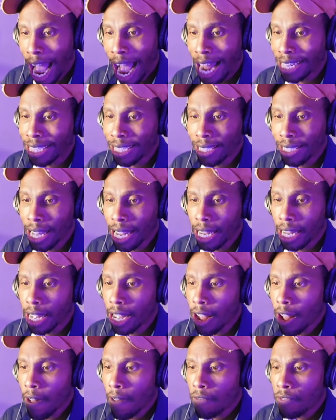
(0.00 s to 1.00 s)
I just think
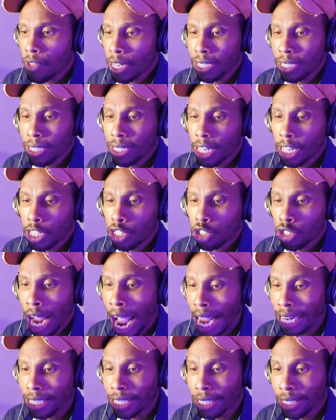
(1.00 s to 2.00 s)
this is a
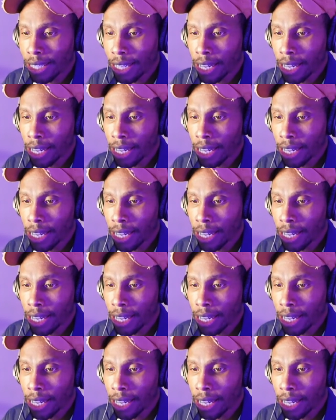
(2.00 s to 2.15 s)
distraction